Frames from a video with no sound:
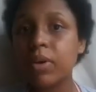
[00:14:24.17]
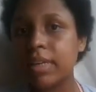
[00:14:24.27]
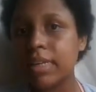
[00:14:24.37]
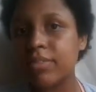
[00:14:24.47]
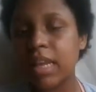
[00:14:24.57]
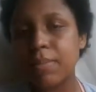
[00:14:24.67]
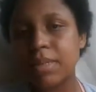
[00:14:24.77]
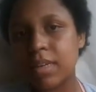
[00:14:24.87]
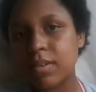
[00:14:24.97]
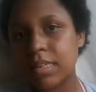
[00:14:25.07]
I leave, let me
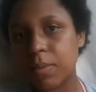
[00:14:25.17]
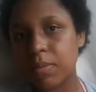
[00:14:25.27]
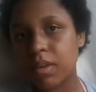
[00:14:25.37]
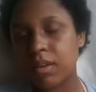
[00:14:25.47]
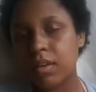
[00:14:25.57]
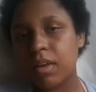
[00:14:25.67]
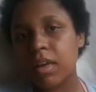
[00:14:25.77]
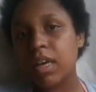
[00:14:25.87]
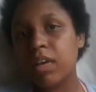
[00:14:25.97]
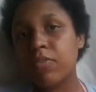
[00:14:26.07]
tell you something.
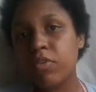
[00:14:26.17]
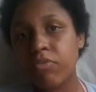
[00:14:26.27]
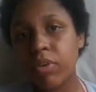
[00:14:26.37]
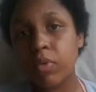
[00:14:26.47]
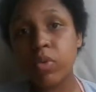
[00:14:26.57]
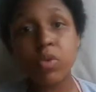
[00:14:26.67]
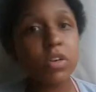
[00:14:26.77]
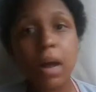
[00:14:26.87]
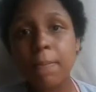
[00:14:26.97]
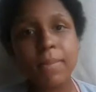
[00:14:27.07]
If you feel you're
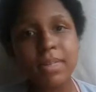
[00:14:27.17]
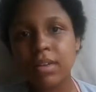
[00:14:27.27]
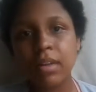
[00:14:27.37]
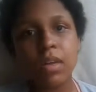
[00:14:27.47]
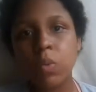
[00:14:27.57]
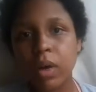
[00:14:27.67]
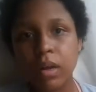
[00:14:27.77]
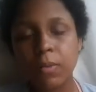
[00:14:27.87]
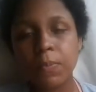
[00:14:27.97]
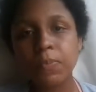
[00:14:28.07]
not mentally
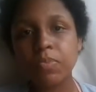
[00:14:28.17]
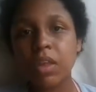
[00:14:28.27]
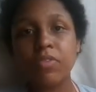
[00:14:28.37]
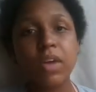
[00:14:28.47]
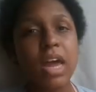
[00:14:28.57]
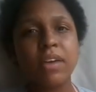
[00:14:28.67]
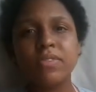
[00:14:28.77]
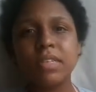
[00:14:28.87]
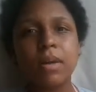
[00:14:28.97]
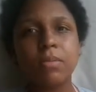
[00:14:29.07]
well, if you have
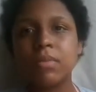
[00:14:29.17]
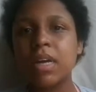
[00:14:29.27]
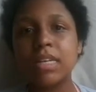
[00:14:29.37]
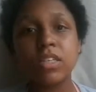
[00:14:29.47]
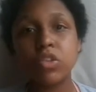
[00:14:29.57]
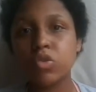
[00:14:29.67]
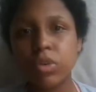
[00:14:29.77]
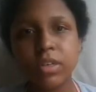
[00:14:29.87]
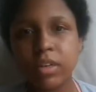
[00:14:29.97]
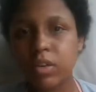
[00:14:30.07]
some
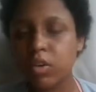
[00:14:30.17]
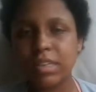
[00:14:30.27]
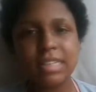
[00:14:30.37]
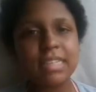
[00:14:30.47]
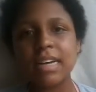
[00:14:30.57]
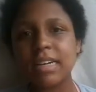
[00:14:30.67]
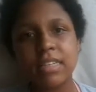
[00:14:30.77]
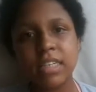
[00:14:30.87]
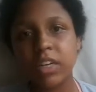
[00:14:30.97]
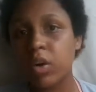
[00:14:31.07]
disorder or
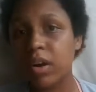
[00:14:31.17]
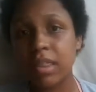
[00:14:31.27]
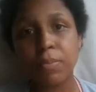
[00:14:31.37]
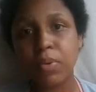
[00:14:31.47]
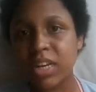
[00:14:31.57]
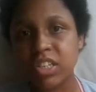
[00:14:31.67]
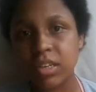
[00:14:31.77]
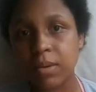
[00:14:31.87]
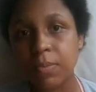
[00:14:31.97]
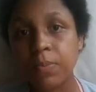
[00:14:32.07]
anxiety or
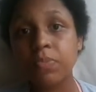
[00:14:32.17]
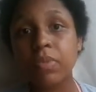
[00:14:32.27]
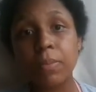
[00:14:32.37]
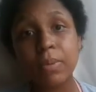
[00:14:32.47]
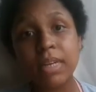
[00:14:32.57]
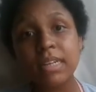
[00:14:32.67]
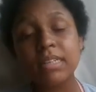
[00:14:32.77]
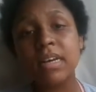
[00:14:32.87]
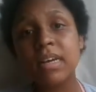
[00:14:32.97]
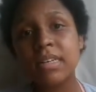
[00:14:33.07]
depression,
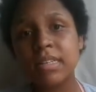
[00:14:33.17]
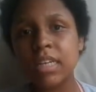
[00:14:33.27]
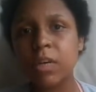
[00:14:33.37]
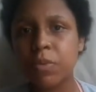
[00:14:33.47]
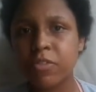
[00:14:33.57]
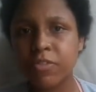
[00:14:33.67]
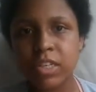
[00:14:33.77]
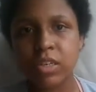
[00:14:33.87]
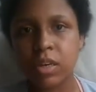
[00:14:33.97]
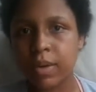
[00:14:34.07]
please seek
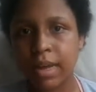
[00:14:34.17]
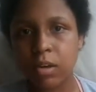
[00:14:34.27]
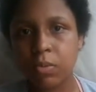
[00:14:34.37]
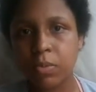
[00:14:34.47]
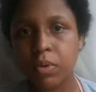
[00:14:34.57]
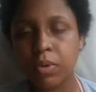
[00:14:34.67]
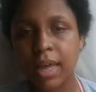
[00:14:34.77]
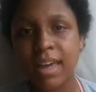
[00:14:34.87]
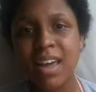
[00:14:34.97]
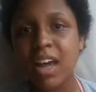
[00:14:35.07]
professional help,
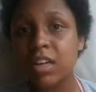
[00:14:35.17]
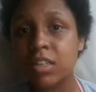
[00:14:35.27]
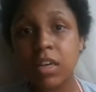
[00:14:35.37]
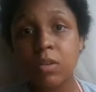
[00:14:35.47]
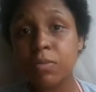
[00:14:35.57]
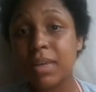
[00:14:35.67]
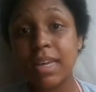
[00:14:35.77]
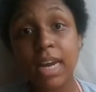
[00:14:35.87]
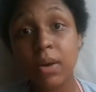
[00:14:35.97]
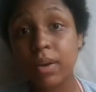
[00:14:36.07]
okay? Don't be
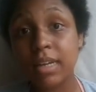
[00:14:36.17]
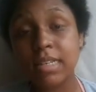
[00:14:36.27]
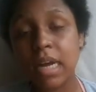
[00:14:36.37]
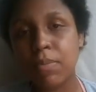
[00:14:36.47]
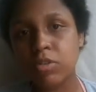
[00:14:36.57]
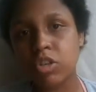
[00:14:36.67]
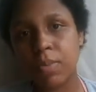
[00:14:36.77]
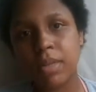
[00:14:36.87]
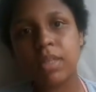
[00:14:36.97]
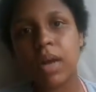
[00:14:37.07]
careless about your
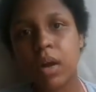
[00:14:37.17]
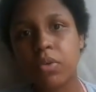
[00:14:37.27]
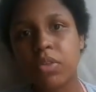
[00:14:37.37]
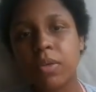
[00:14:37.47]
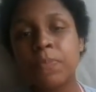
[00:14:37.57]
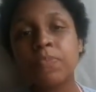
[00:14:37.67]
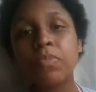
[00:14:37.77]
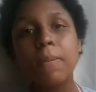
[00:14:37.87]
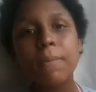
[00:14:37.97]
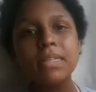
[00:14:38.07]
mental health.
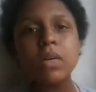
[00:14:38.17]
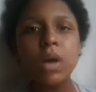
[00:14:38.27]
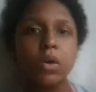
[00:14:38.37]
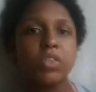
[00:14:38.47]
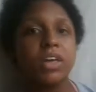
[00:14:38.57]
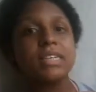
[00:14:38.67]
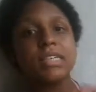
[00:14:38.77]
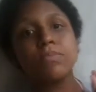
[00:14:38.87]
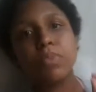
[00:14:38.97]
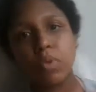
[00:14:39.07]
Mental health is
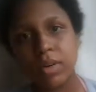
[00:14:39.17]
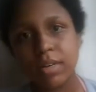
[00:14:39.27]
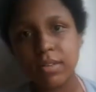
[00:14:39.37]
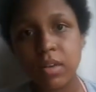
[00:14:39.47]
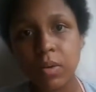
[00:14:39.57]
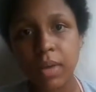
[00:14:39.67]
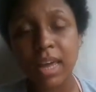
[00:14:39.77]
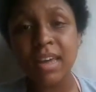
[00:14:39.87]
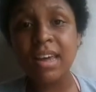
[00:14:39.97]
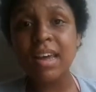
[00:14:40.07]
important,
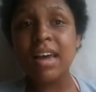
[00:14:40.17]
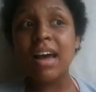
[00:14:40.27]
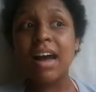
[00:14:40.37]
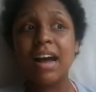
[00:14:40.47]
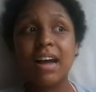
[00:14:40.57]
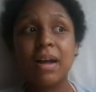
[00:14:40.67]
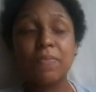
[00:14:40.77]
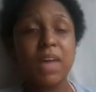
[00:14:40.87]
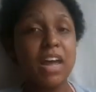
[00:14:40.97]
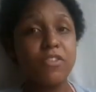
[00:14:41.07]
okay?
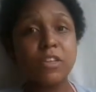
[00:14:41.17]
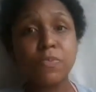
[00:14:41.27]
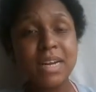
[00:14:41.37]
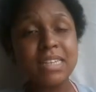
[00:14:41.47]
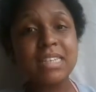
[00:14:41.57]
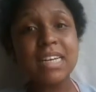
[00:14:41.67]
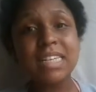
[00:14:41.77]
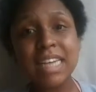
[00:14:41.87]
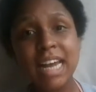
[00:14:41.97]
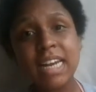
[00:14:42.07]
I've spent
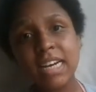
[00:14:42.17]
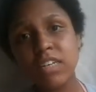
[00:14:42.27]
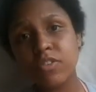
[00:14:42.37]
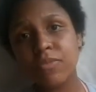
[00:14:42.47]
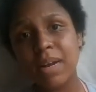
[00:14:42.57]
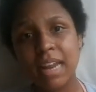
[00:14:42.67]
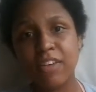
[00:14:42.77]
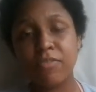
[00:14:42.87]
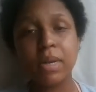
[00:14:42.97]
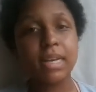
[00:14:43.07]
10 years of my
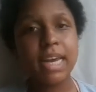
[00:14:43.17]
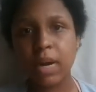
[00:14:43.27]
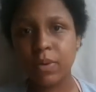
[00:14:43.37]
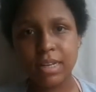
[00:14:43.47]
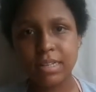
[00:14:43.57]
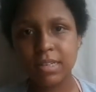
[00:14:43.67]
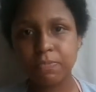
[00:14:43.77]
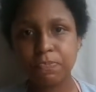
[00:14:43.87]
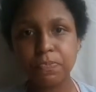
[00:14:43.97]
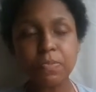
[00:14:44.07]
life being careless.
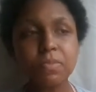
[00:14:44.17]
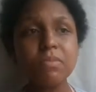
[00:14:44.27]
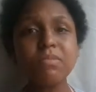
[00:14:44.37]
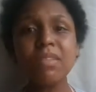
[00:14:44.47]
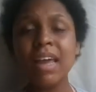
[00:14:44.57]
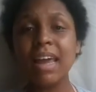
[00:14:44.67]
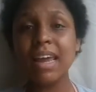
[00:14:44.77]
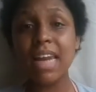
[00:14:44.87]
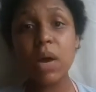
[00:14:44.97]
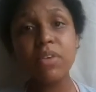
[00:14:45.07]

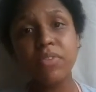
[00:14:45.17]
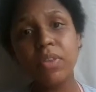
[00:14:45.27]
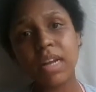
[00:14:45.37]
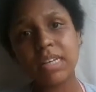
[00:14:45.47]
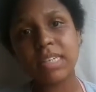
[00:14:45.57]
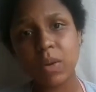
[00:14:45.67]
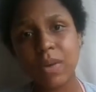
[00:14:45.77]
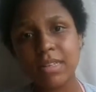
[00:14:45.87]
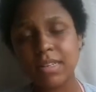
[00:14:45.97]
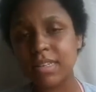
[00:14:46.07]
And now I feel the
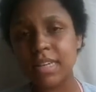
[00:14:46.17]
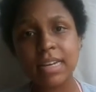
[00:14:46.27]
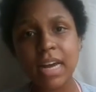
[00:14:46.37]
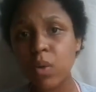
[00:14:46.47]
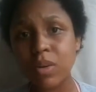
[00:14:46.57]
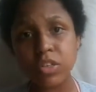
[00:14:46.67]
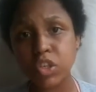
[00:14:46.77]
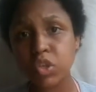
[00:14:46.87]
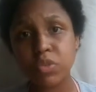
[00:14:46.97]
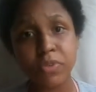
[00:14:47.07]
consequences, and I don't want
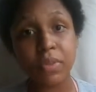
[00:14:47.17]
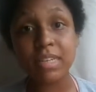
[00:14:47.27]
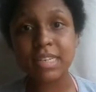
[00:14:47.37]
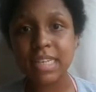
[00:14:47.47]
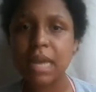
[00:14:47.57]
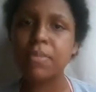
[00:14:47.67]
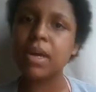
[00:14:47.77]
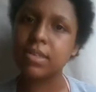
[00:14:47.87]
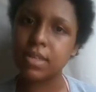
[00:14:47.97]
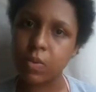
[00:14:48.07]
you to feel the same
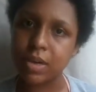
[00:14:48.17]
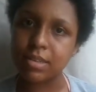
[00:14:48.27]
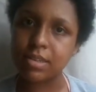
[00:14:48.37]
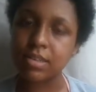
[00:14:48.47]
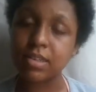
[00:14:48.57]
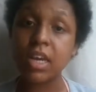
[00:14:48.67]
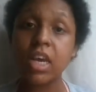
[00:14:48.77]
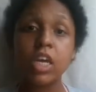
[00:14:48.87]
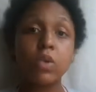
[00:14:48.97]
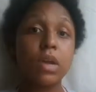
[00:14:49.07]
consequences.
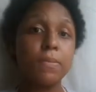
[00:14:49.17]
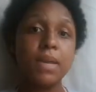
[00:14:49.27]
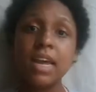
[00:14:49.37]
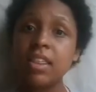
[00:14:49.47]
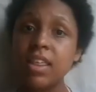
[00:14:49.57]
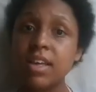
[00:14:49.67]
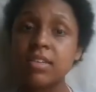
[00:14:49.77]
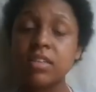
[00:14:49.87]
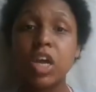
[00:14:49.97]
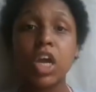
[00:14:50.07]
You can be
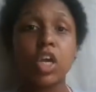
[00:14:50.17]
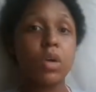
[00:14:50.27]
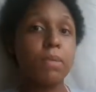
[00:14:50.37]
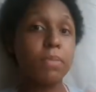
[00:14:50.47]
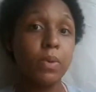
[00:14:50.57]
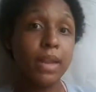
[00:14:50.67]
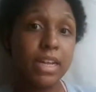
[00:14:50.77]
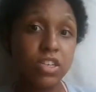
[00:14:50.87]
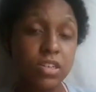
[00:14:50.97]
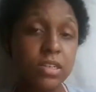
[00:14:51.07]
atheist, you can be
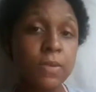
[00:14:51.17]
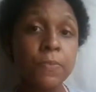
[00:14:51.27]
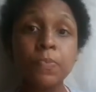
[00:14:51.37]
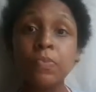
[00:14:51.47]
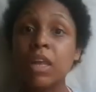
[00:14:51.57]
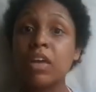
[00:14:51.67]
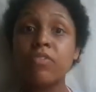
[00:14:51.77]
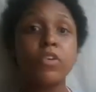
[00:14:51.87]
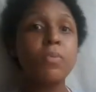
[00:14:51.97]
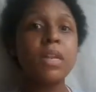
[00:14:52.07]
religious.
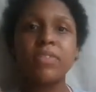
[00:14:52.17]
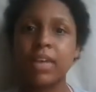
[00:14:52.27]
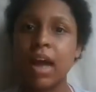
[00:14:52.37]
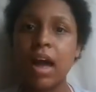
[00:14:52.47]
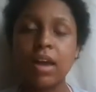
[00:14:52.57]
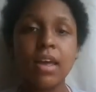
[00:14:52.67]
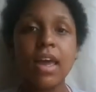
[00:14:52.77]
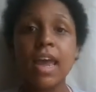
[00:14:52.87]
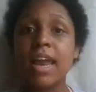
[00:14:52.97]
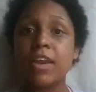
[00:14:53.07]
If you believe in God
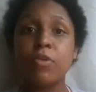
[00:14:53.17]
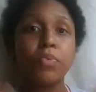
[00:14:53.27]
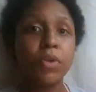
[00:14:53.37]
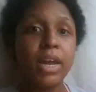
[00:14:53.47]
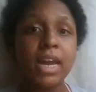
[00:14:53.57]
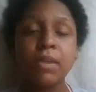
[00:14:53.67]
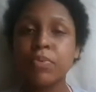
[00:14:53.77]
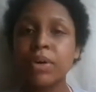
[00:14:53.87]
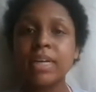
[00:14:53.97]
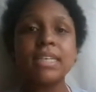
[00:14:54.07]
and you pray, and
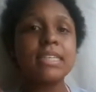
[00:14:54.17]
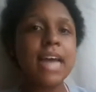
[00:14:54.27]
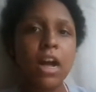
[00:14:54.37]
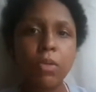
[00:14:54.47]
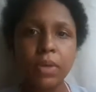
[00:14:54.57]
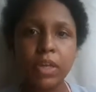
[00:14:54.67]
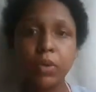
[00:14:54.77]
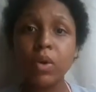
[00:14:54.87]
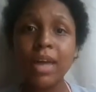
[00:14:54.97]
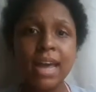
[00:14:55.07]
praying is helping you,
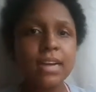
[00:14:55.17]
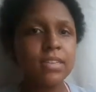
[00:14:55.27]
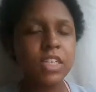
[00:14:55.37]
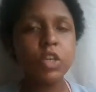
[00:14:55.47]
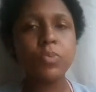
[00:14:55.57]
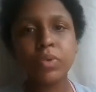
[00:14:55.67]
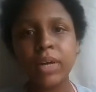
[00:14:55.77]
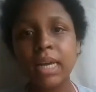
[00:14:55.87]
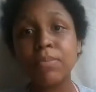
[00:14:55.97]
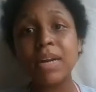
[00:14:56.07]
okay, continue
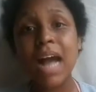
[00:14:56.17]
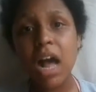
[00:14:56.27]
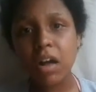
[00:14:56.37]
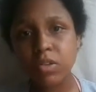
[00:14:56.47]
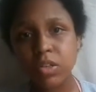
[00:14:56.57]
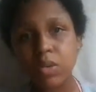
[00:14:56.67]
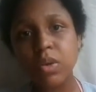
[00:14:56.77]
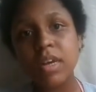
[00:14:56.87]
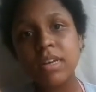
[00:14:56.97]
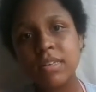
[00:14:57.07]
praying, but also
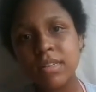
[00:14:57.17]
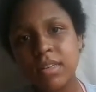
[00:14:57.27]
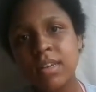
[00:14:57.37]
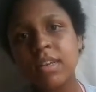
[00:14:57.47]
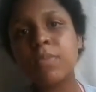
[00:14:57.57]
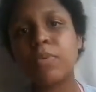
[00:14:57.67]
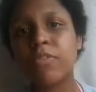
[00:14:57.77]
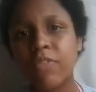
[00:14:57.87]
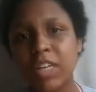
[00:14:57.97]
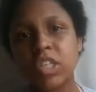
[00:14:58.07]
seek
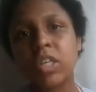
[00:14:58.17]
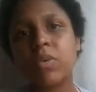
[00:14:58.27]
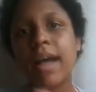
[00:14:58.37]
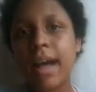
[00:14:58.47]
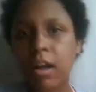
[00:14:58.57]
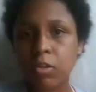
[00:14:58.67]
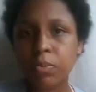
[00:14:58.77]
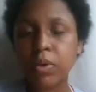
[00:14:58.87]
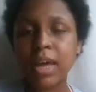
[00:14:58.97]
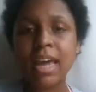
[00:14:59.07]
professional help,
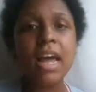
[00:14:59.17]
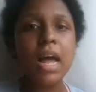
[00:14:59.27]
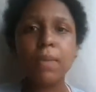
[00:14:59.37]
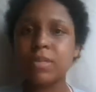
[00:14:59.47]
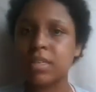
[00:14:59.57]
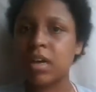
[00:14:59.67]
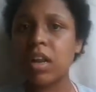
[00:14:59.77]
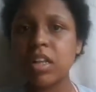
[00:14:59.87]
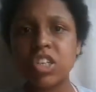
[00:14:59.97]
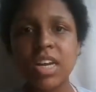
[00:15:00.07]
okay,
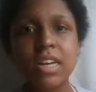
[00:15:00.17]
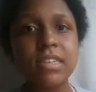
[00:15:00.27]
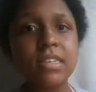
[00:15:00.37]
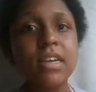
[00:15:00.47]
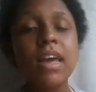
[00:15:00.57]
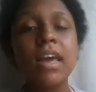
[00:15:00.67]
psychologist